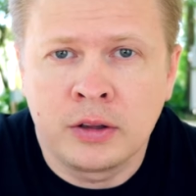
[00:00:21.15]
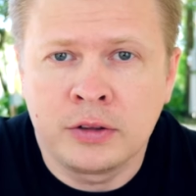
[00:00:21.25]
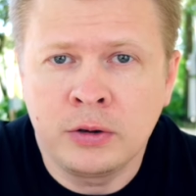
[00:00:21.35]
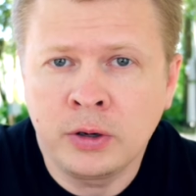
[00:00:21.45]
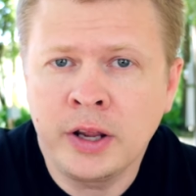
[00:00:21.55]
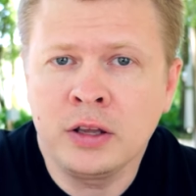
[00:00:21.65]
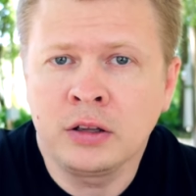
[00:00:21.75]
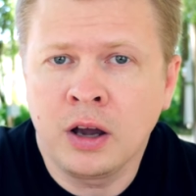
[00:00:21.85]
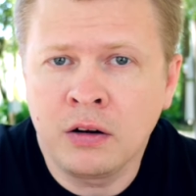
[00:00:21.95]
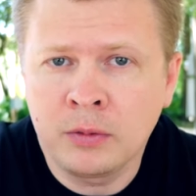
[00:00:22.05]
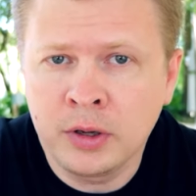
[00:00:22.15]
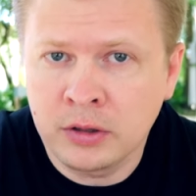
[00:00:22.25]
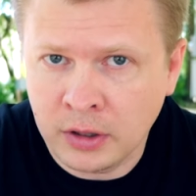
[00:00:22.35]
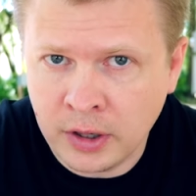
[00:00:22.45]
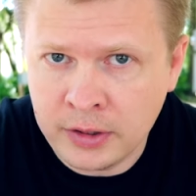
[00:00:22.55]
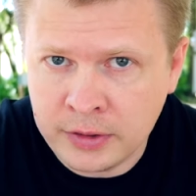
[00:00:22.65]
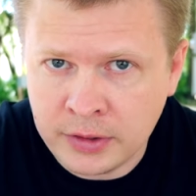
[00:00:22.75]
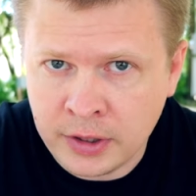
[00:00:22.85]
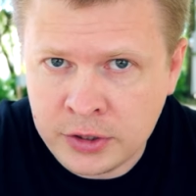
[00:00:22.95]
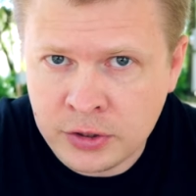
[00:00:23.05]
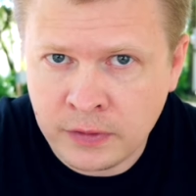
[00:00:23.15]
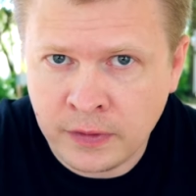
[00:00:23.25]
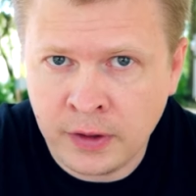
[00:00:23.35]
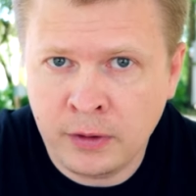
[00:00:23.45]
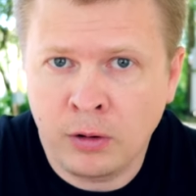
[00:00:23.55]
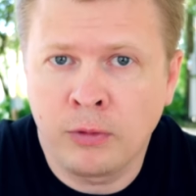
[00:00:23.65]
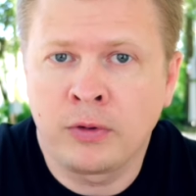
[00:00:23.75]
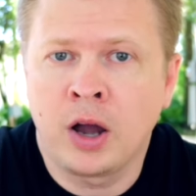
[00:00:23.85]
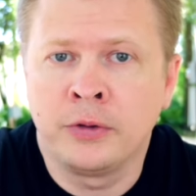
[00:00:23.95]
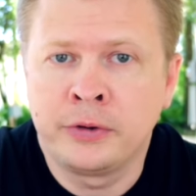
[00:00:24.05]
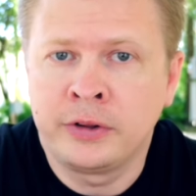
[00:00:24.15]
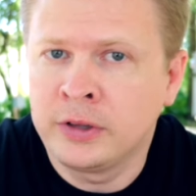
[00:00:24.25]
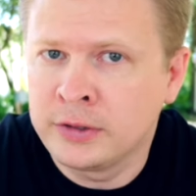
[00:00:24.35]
The Ukrainian government organization, Center of Countering